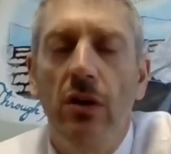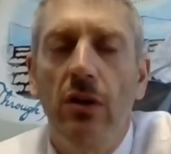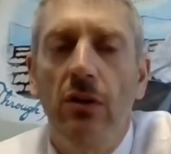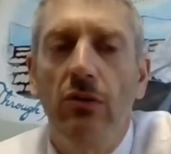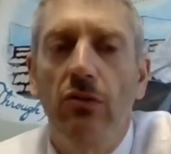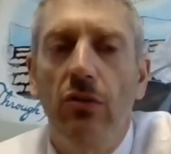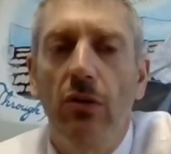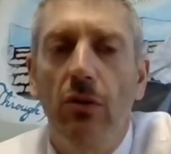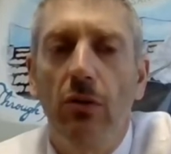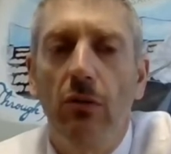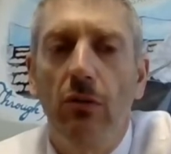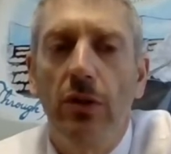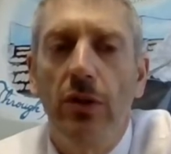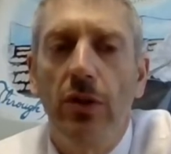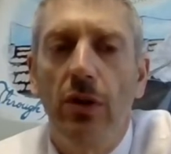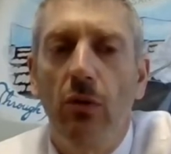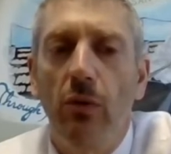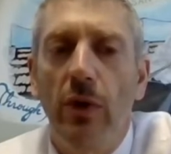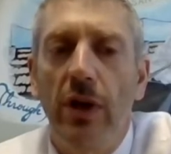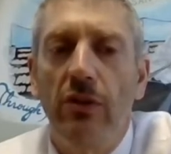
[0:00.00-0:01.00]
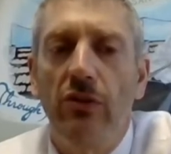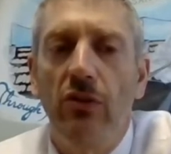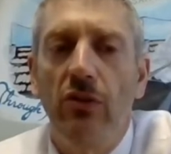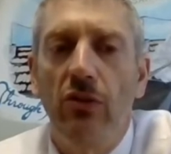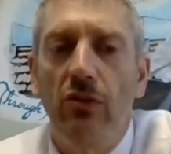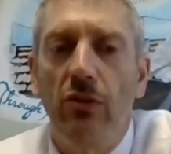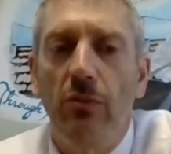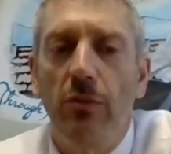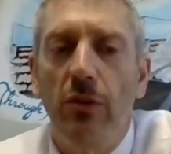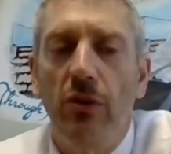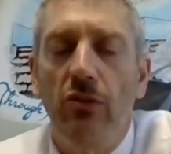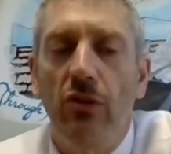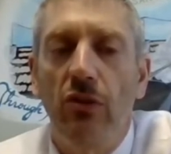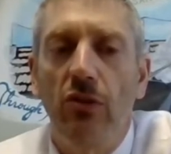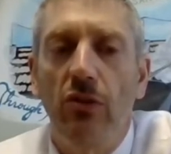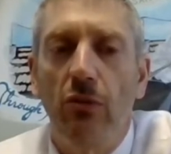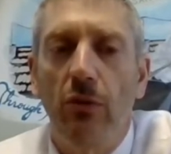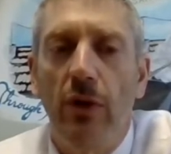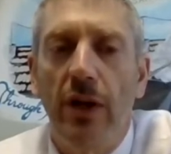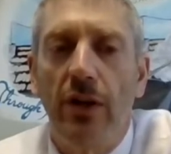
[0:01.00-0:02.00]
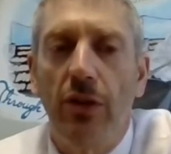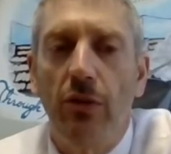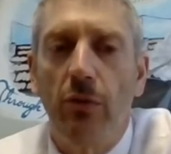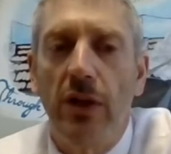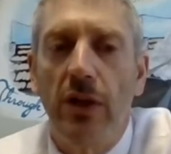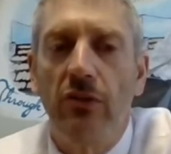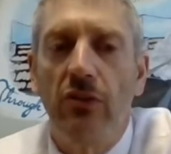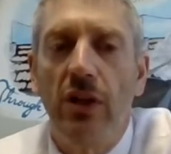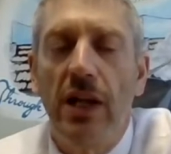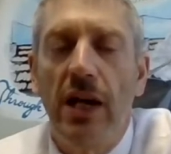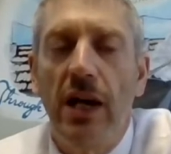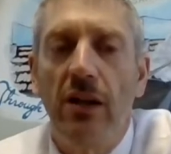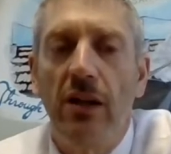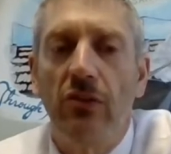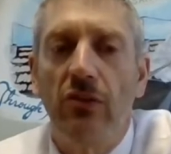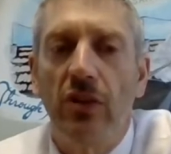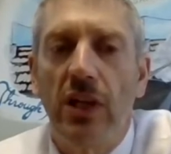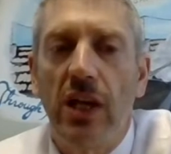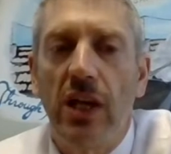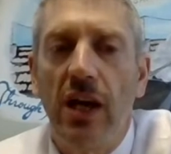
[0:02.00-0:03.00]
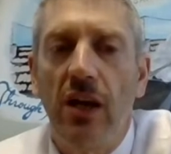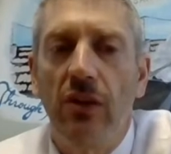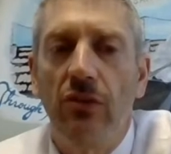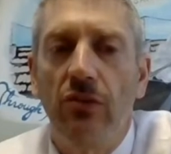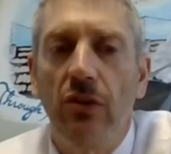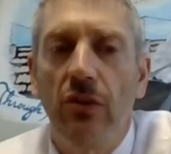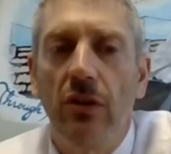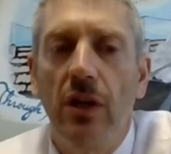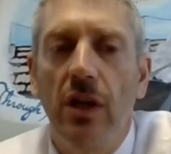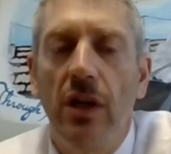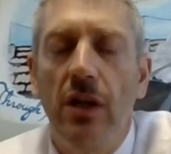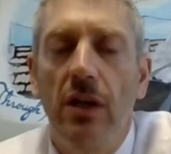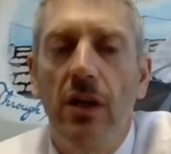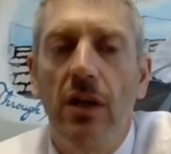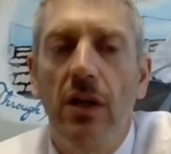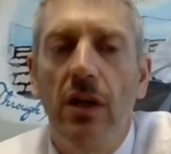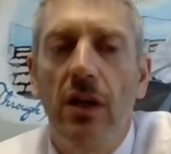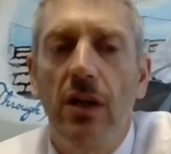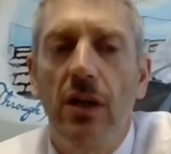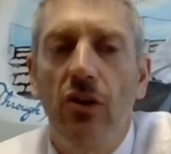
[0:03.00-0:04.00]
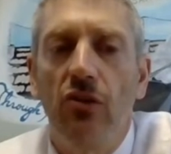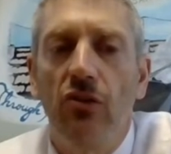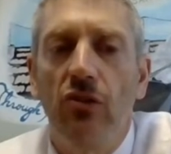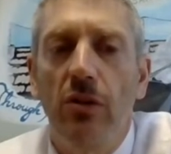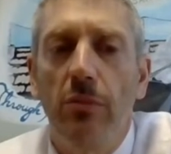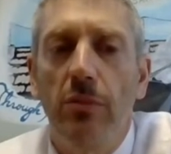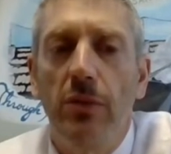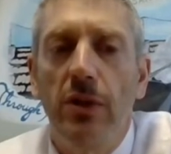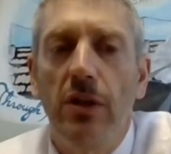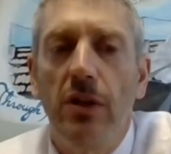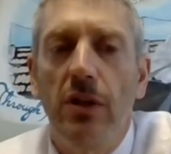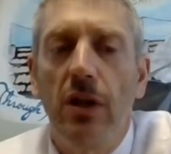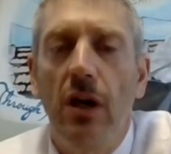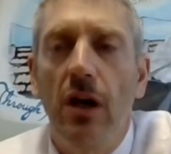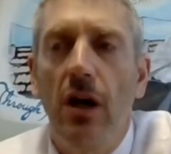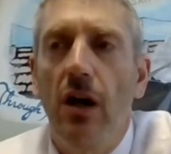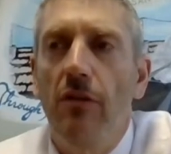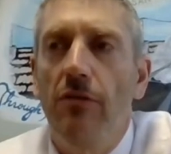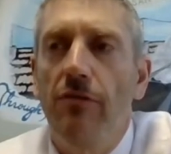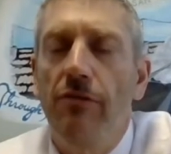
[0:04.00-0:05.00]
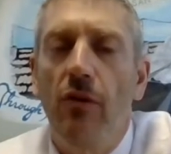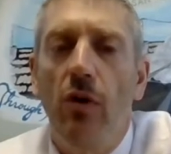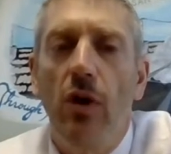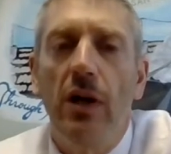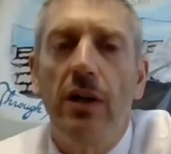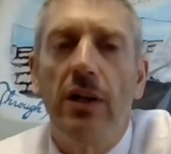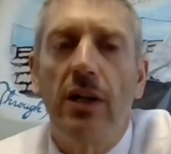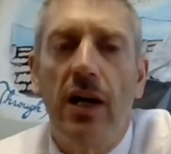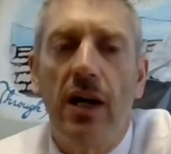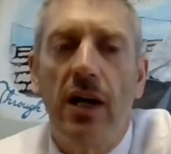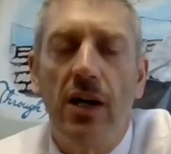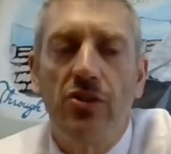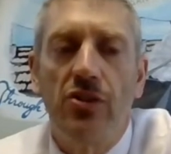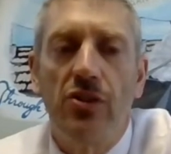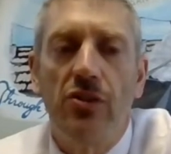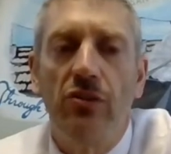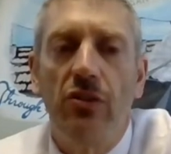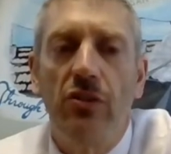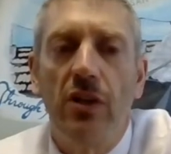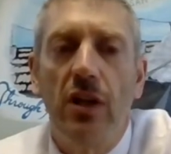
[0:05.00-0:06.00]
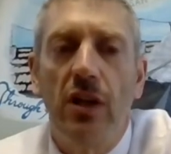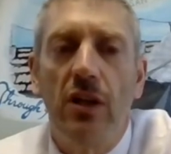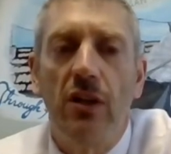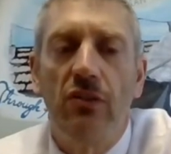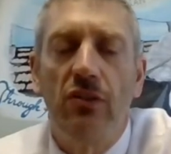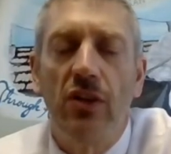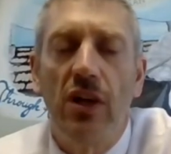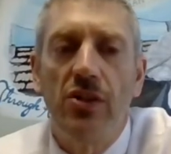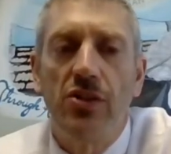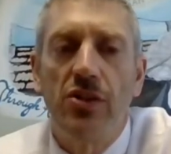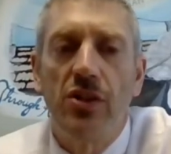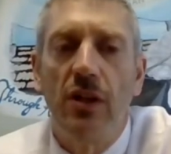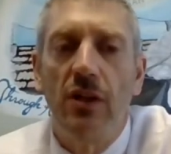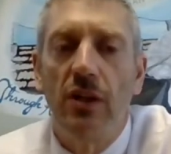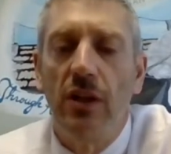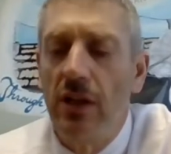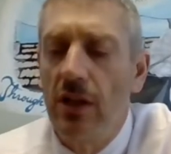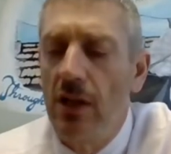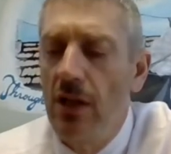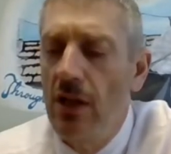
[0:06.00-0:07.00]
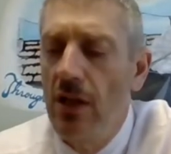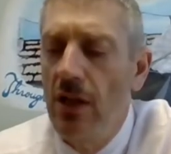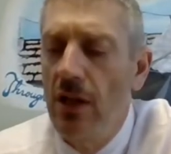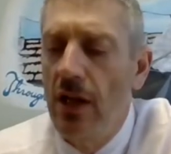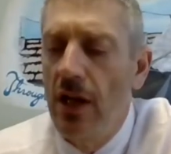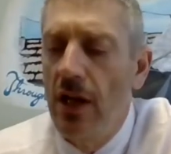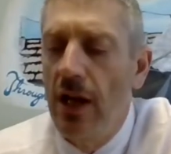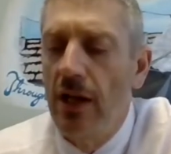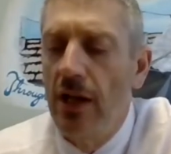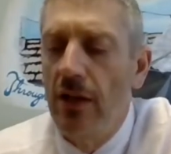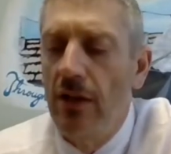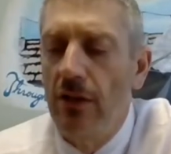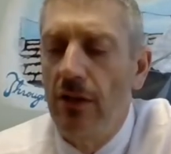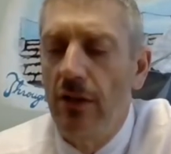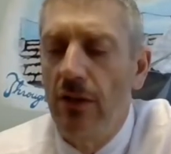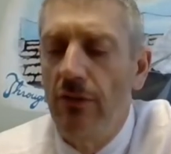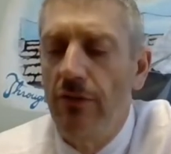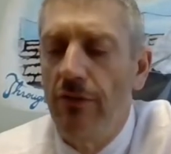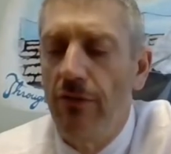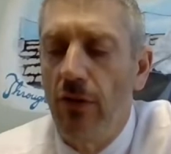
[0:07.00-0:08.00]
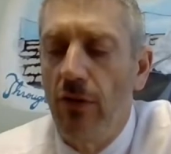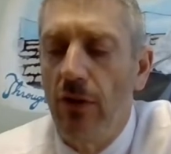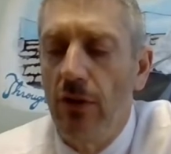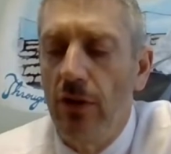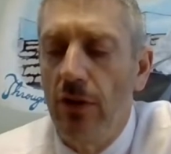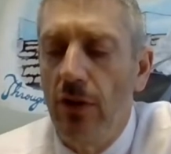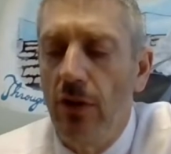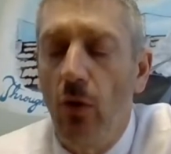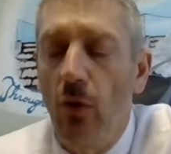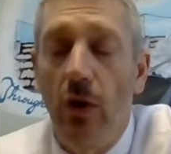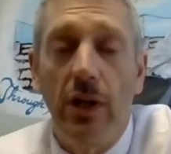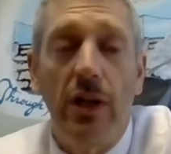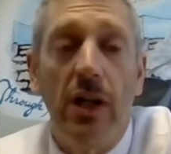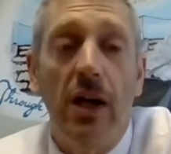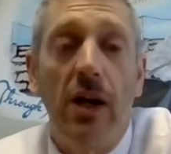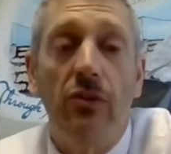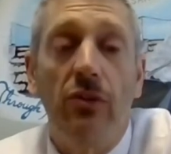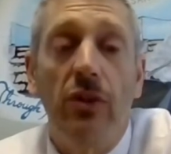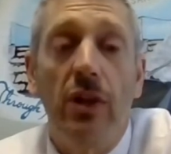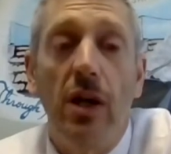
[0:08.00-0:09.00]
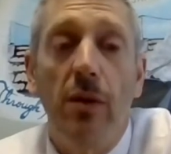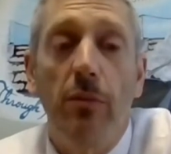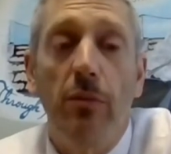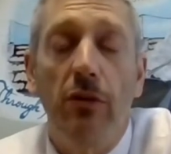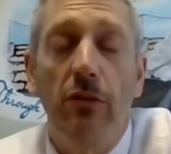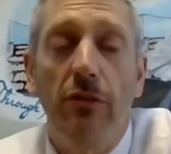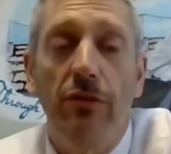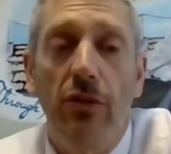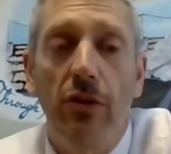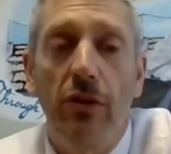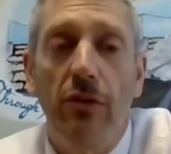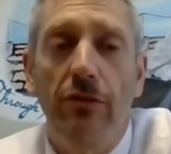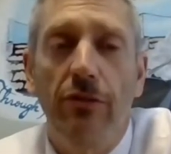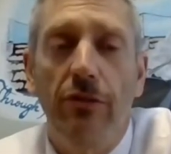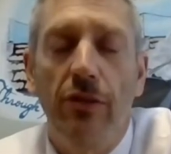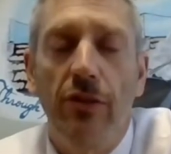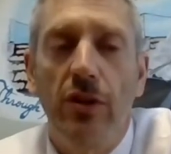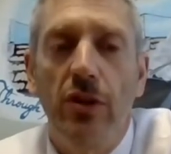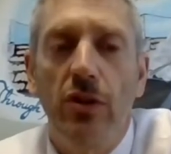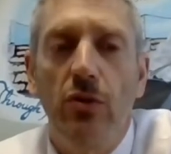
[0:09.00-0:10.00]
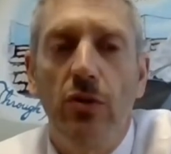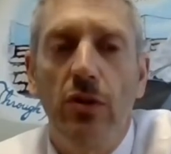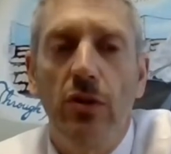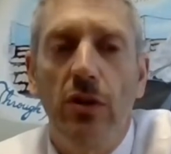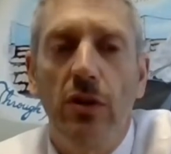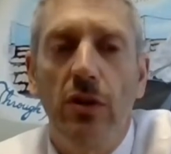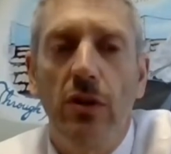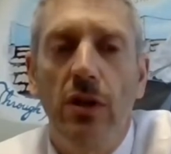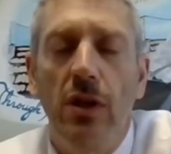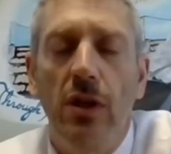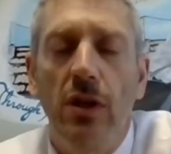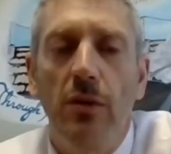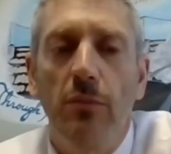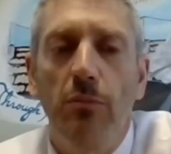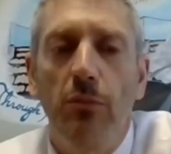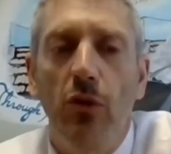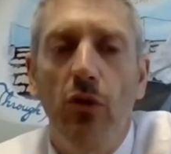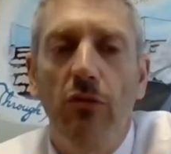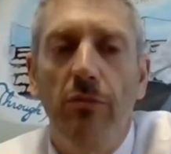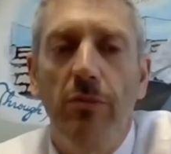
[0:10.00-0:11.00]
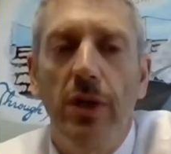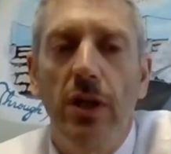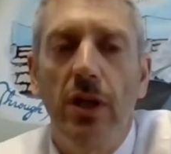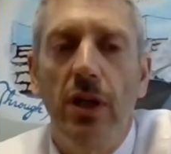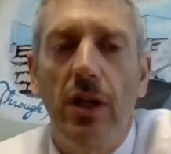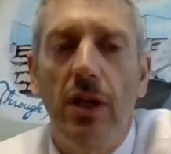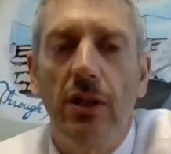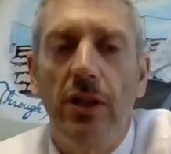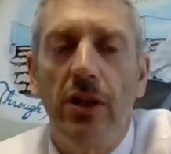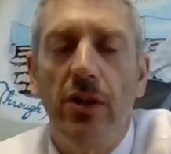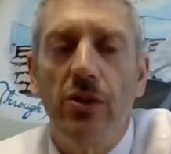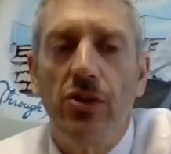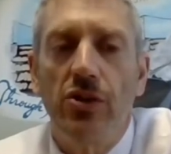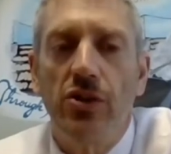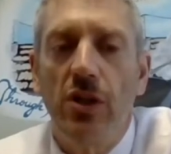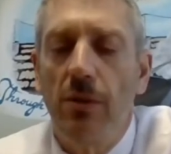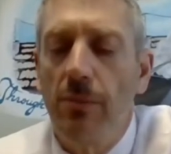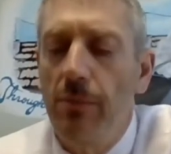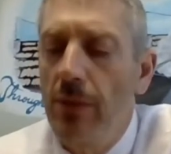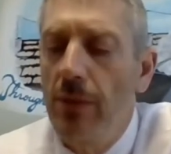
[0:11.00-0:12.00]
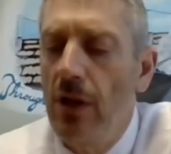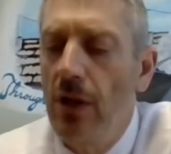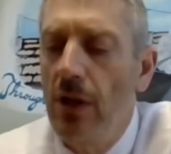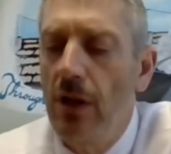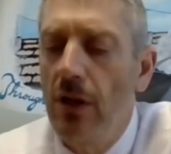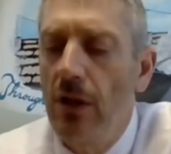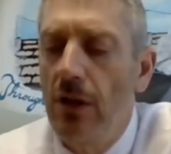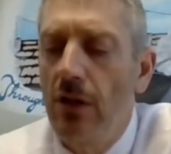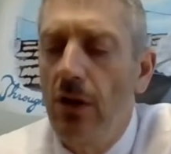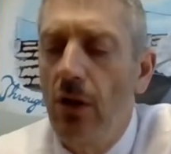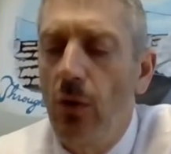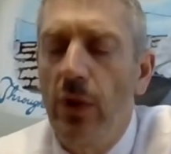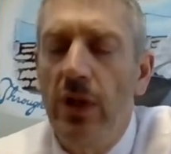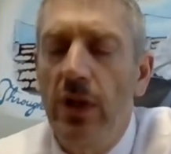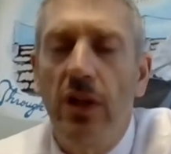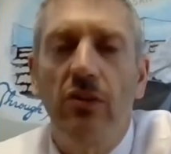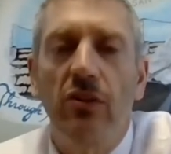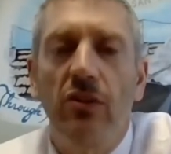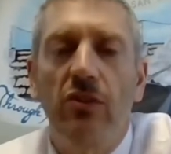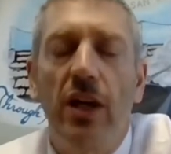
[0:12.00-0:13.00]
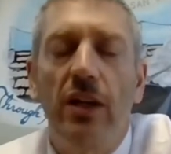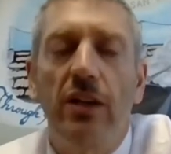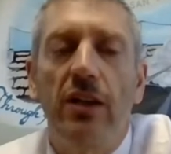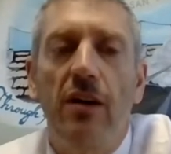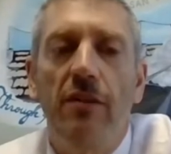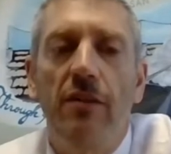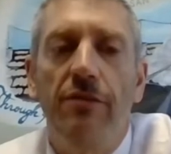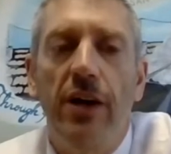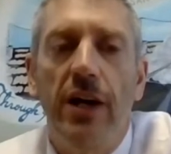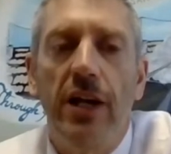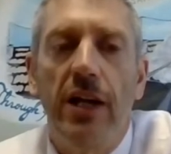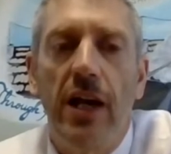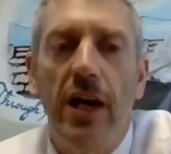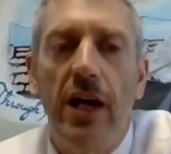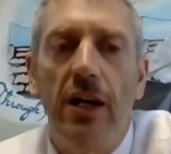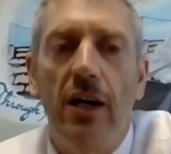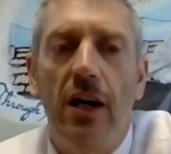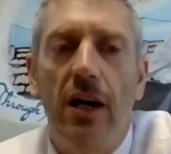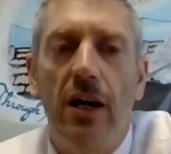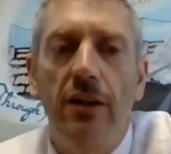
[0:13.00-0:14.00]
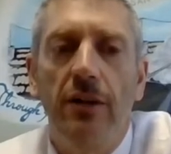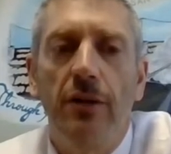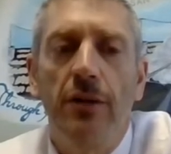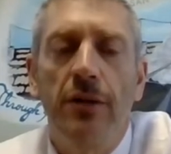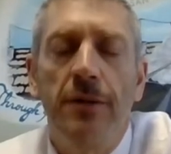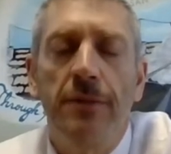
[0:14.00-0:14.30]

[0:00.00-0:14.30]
So, you know, racism is a direct threat to that. It's a cancer. It needs to be fought consciously and intentionally. And for organized labor, for the union movement and leadership, you know, we need to take that fight head on.